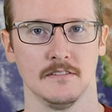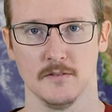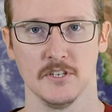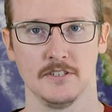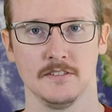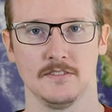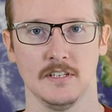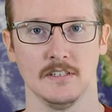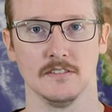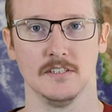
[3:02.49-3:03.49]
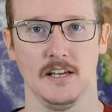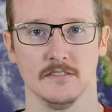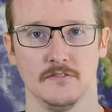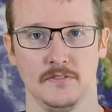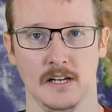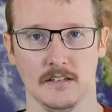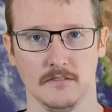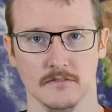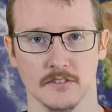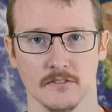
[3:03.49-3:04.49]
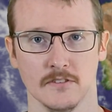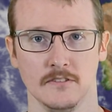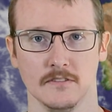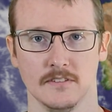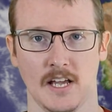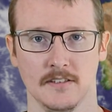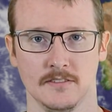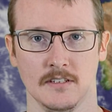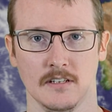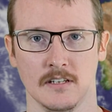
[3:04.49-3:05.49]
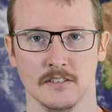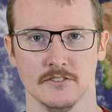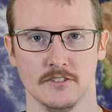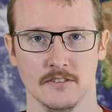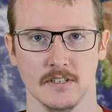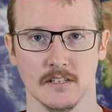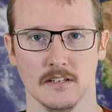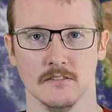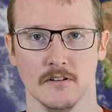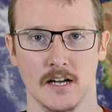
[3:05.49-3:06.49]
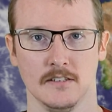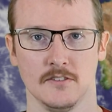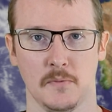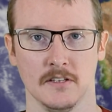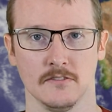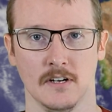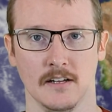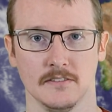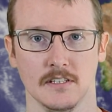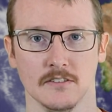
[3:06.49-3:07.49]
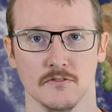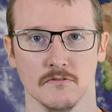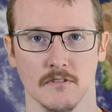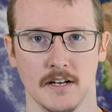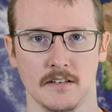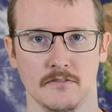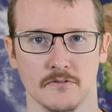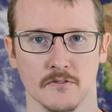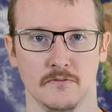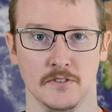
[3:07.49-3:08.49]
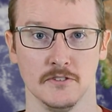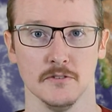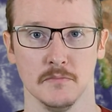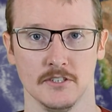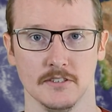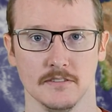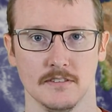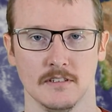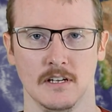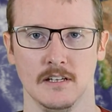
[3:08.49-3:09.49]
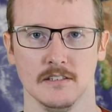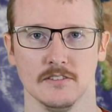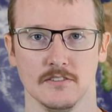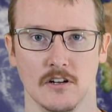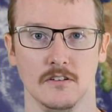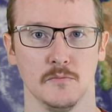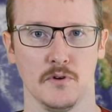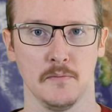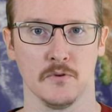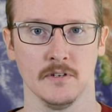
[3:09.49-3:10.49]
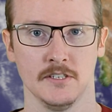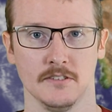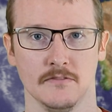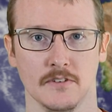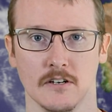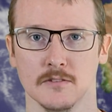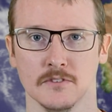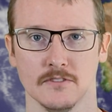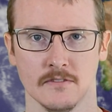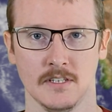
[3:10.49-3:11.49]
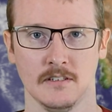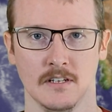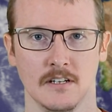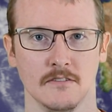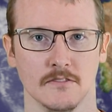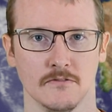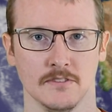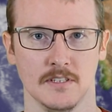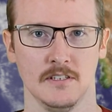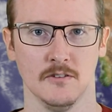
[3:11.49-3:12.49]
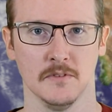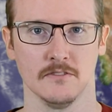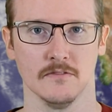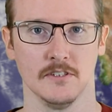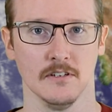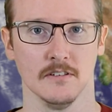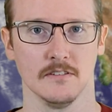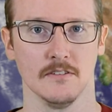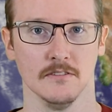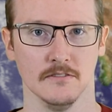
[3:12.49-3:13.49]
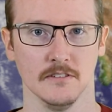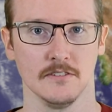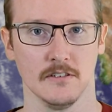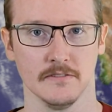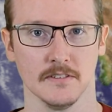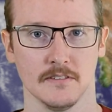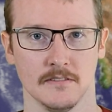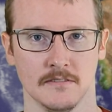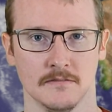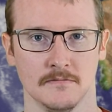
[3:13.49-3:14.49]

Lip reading: The mission is seen as a test flight, the crew testing and ensuring that Orion spacecraft is ready for future missions. This is all in preparation for Artemis III, which will see humans return to the lunar surface.